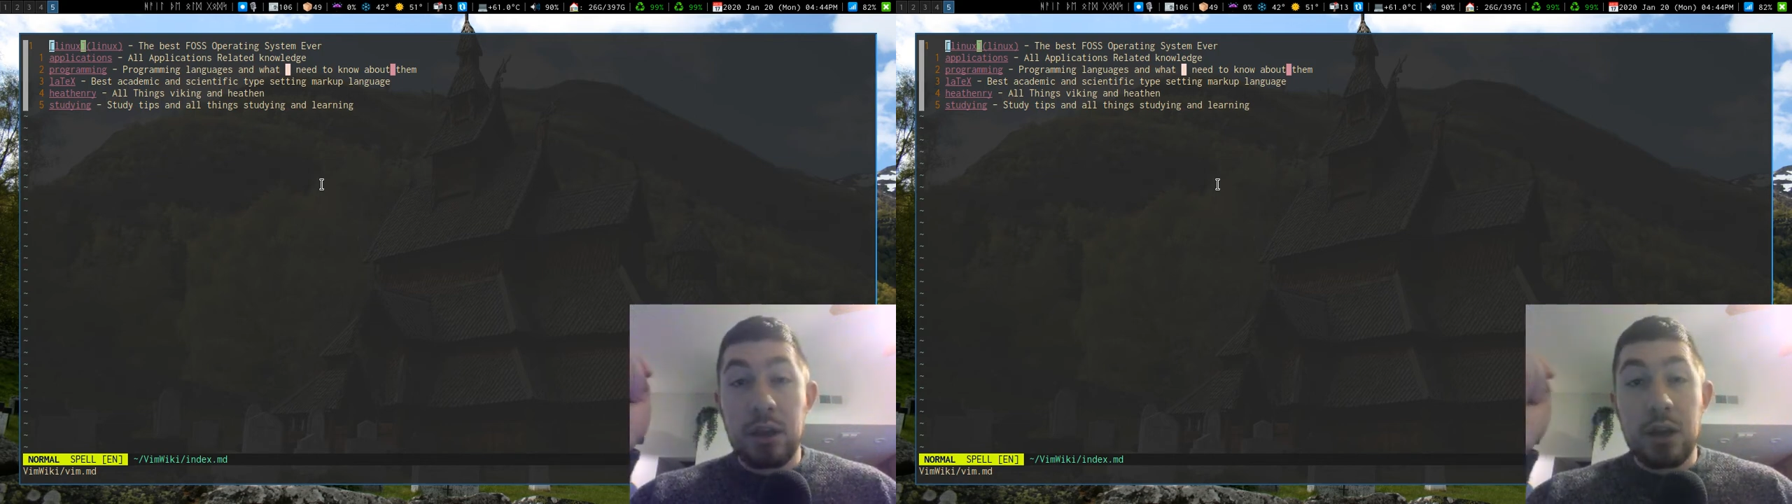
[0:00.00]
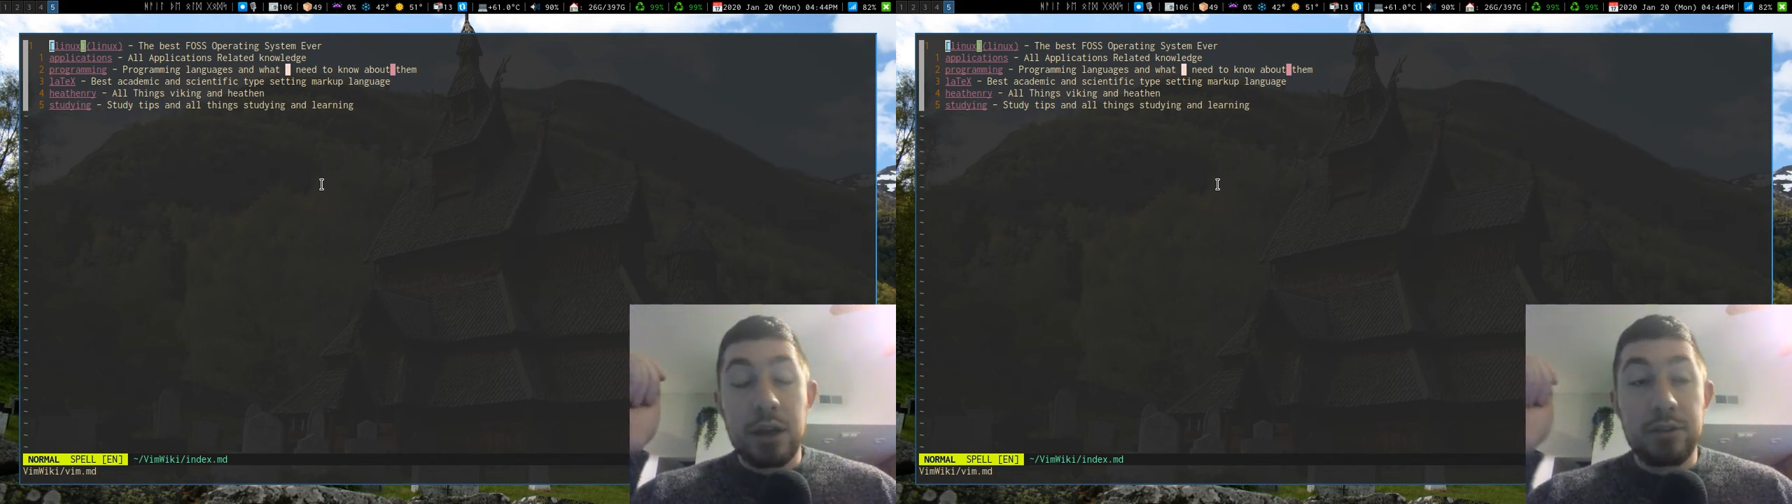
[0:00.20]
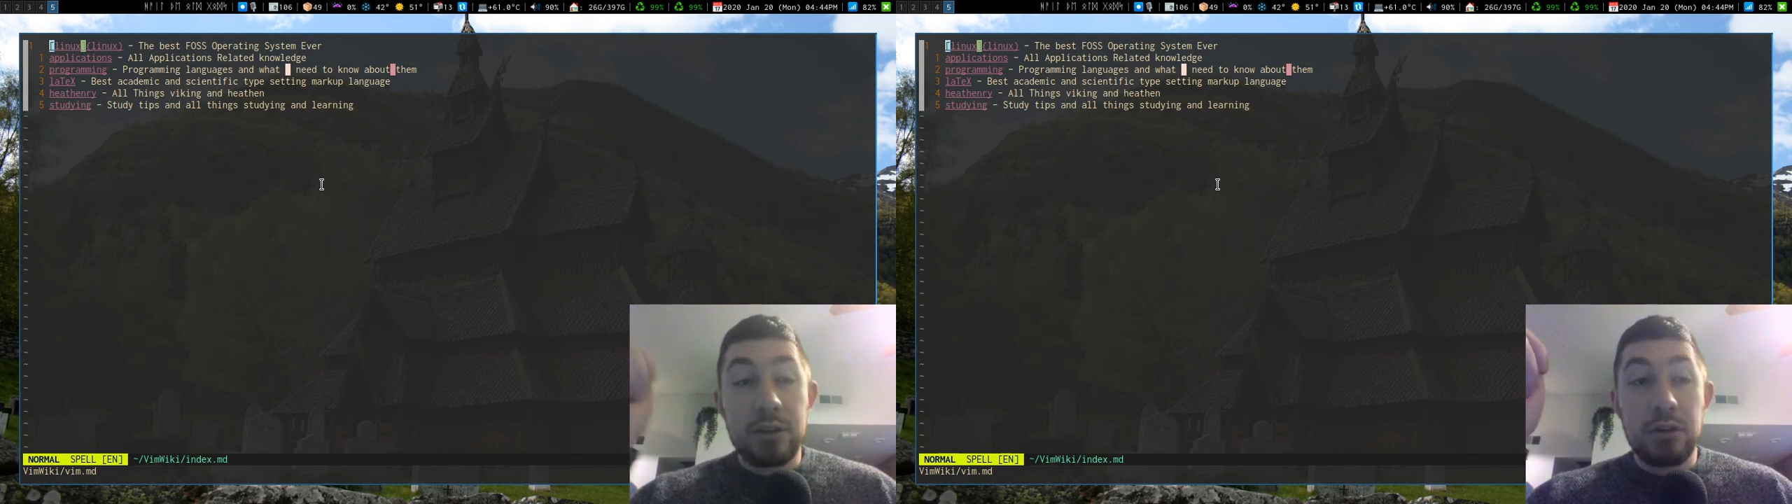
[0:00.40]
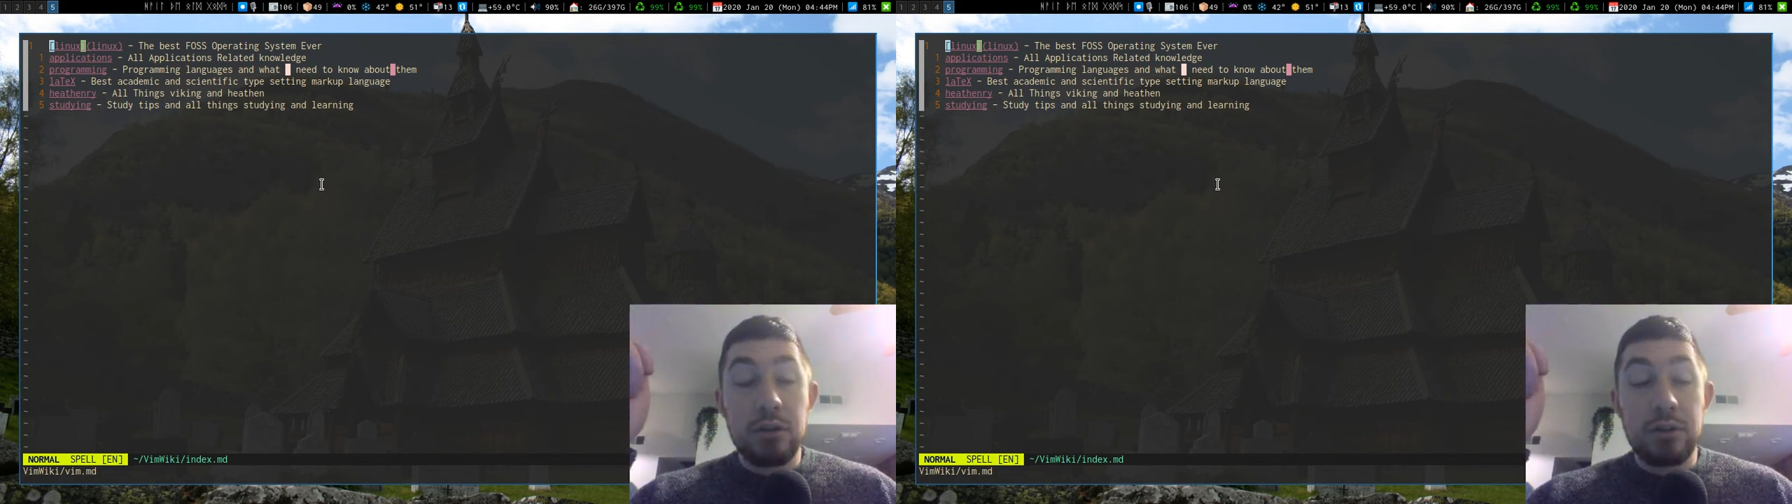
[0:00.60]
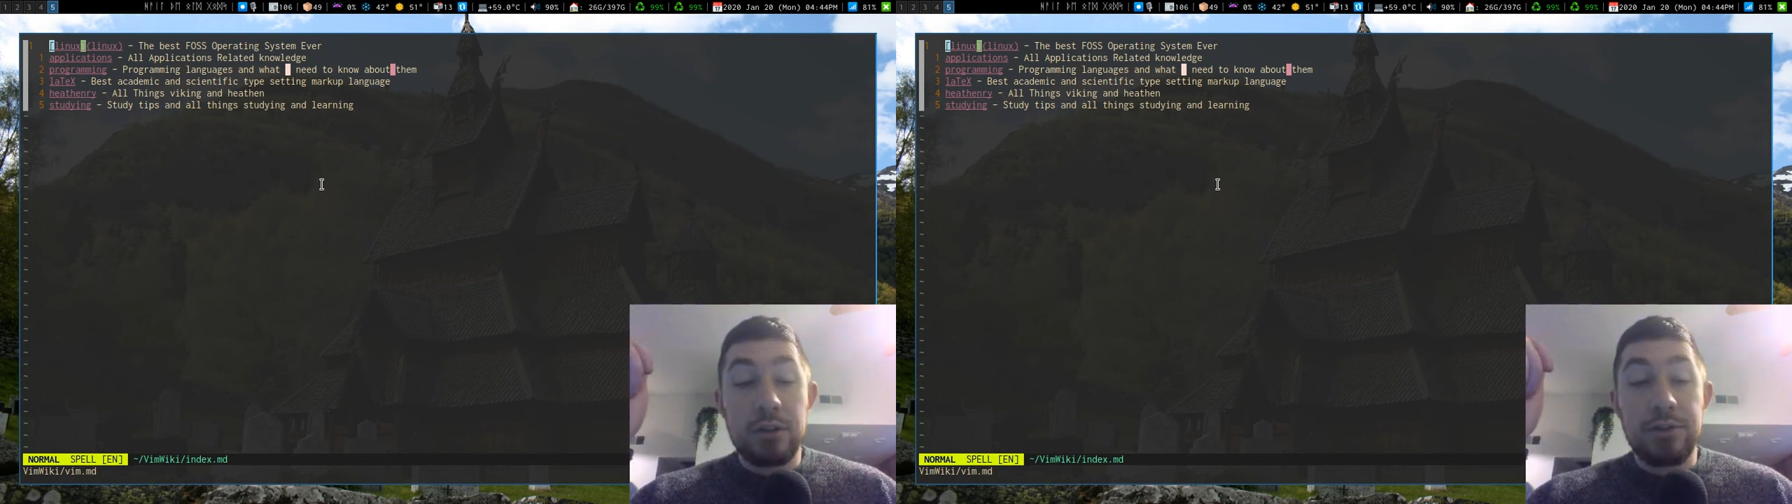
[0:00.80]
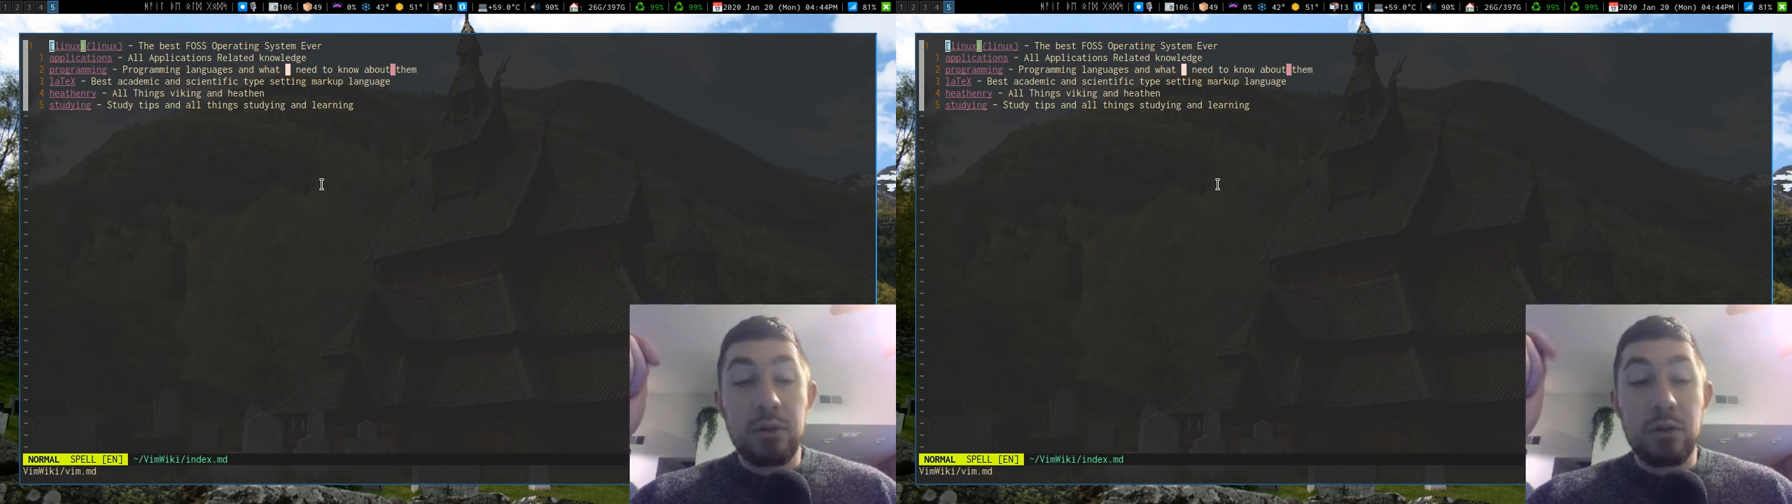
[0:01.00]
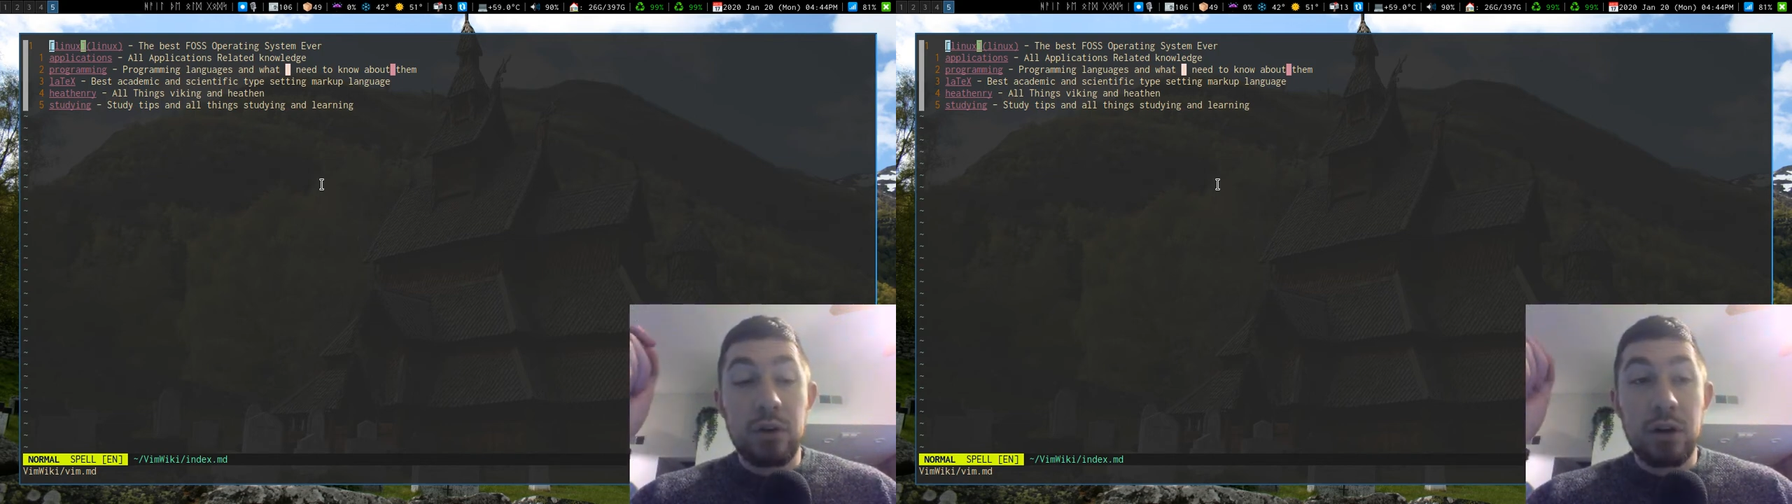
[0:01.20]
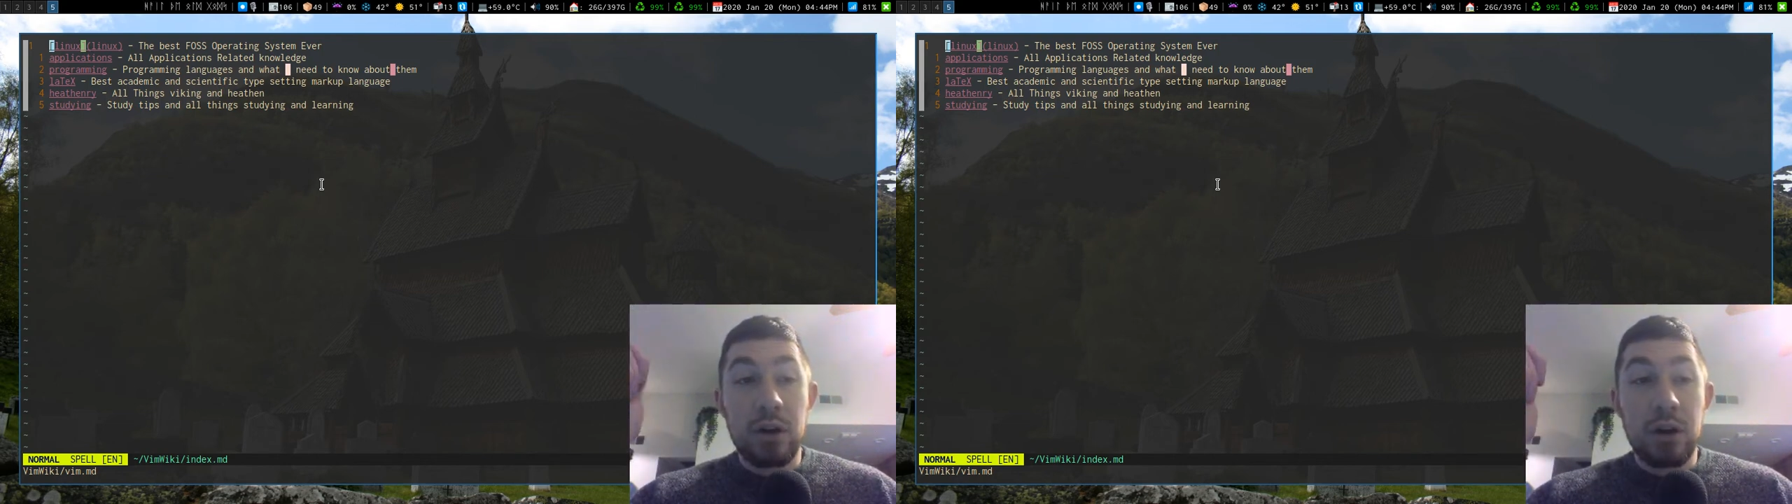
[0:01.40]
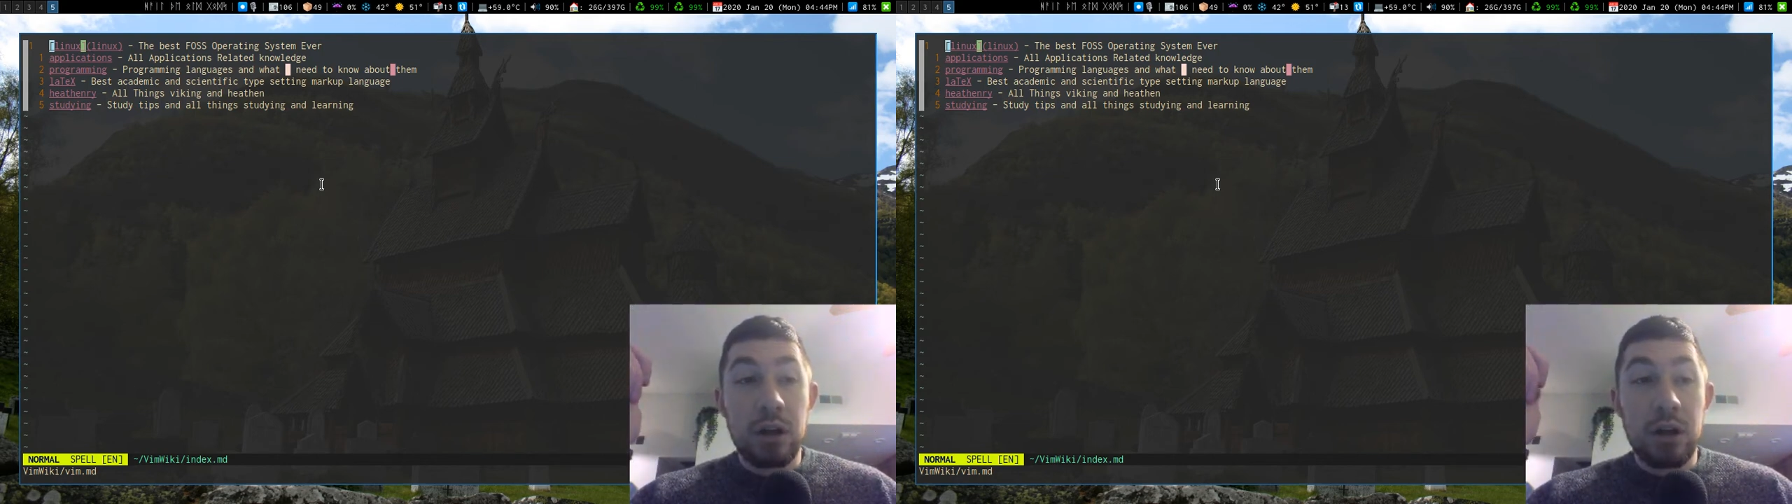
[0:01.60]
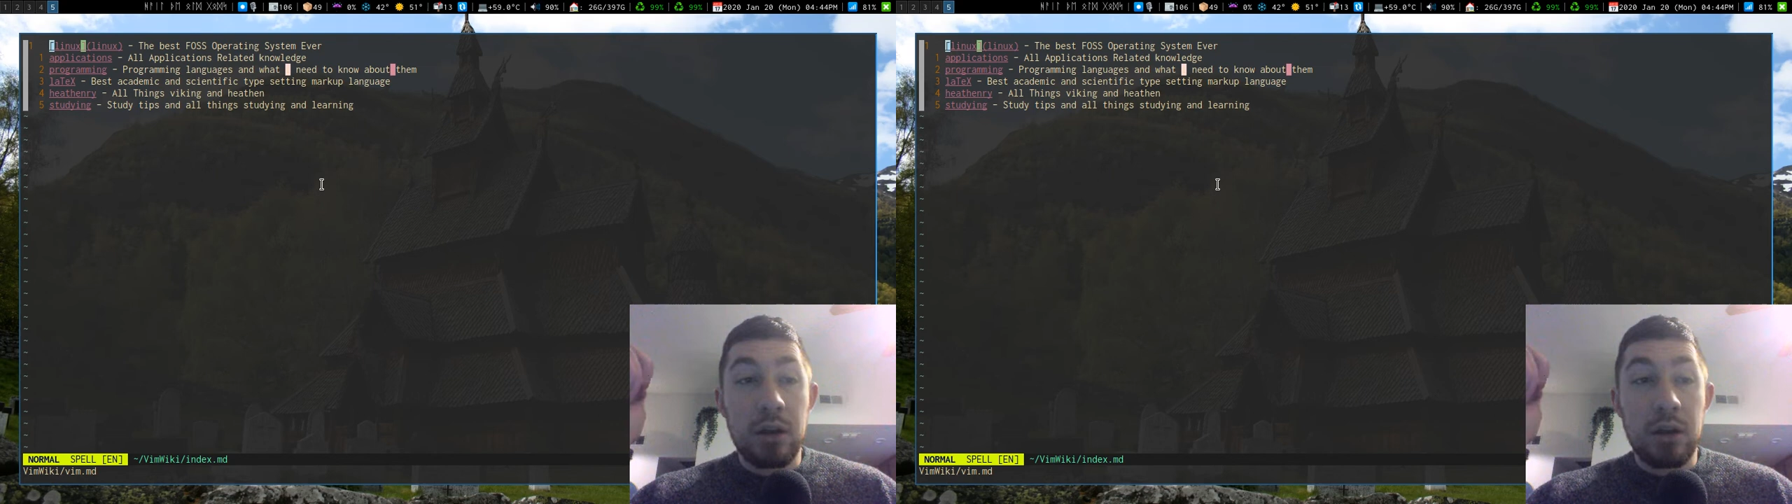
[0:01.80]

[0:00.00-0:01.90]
I still use it for uh,